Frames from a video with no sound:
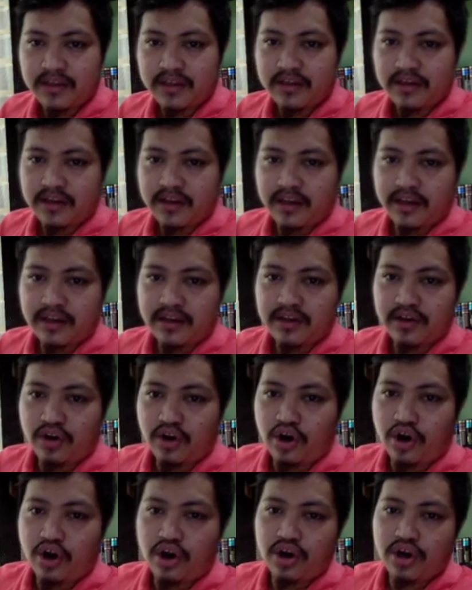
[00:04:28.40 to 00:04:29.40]
Okay,
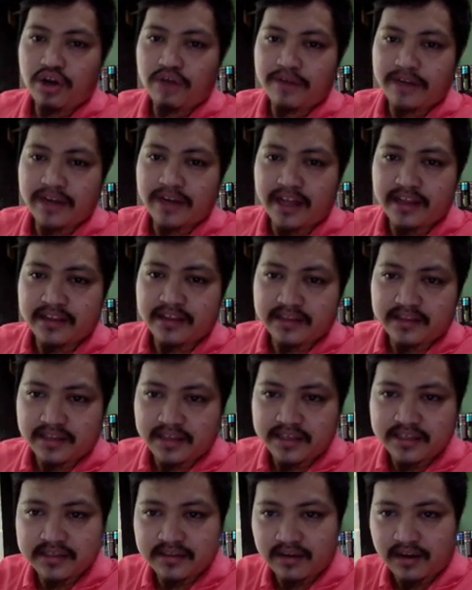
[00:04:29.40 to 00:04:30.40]
all of an
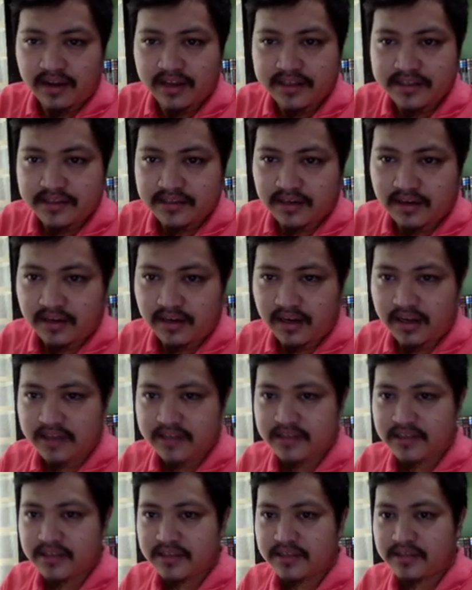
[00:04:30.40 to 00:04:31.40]
entity's rights are
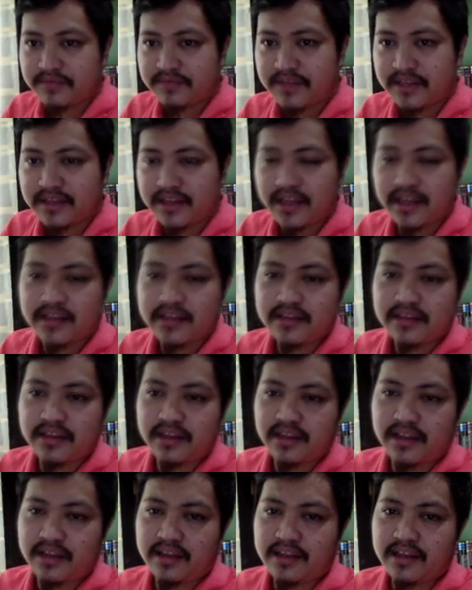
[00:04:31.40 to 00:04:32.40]
assets of that
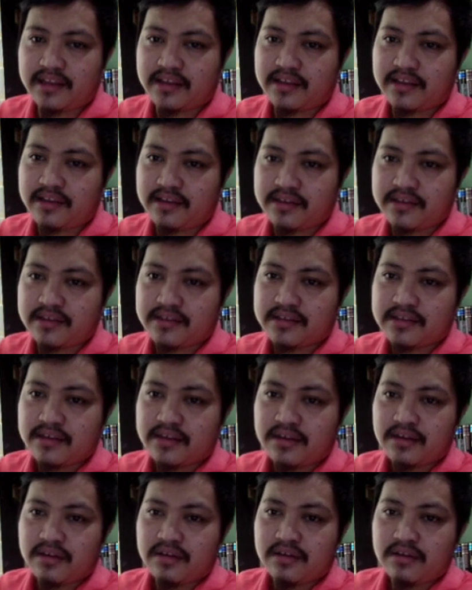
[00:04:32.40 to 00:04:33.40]
entity, and that is
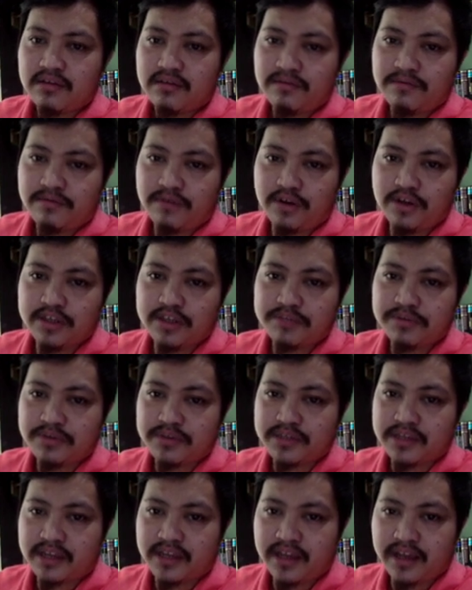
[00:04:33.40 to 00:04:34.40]
false
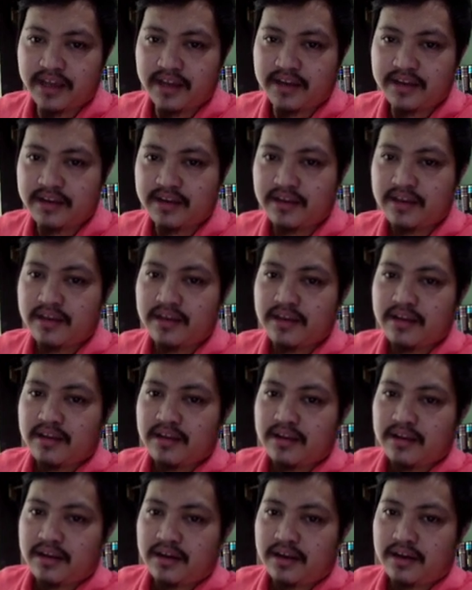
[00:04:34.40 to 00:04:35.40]
because again,
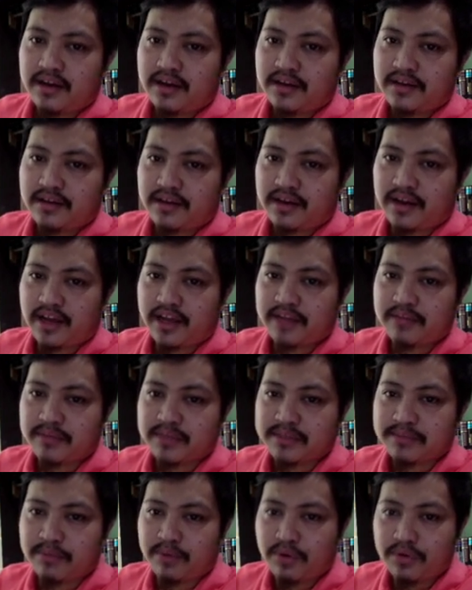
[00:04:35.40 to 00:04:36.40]
the right
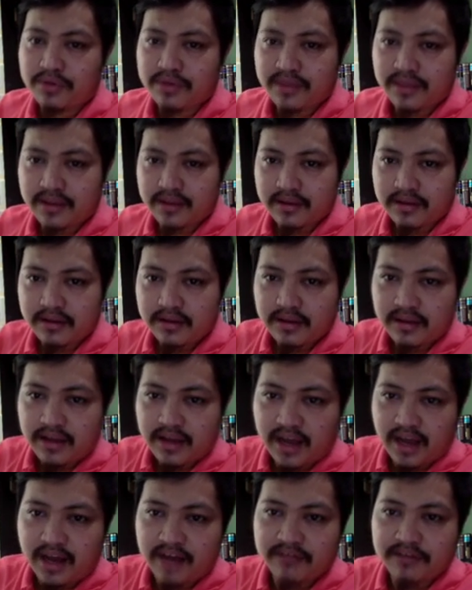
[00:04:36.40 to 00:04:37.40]
must both
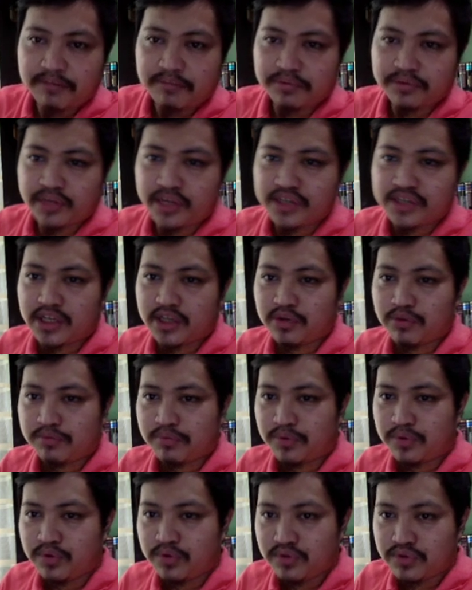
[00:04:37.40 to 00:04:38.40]
have the potential to
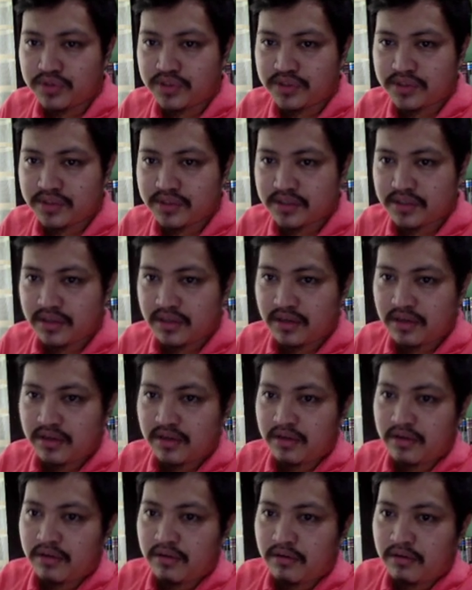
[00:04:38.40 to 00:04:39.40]
produce
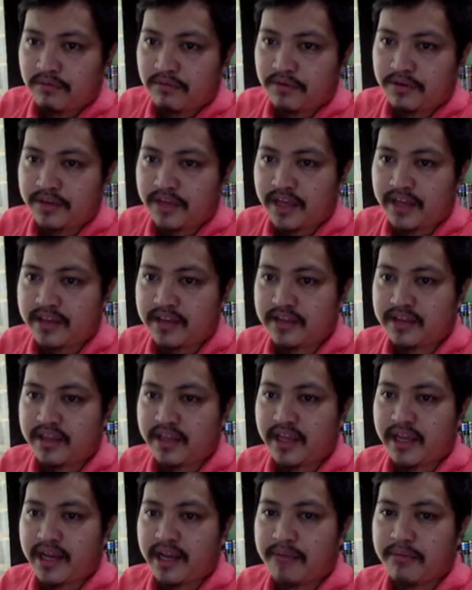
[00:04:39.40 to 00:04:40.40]
for the entity
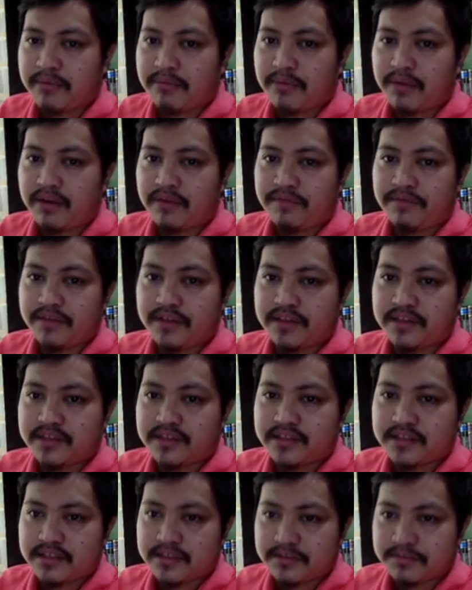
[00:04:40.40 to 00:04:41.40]
economic
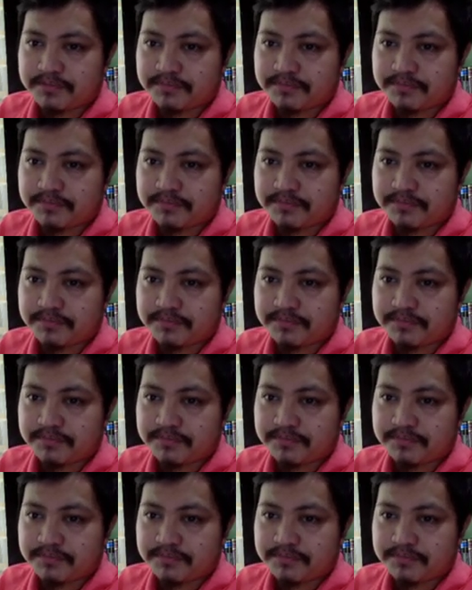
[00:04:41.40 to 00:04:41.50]
benefits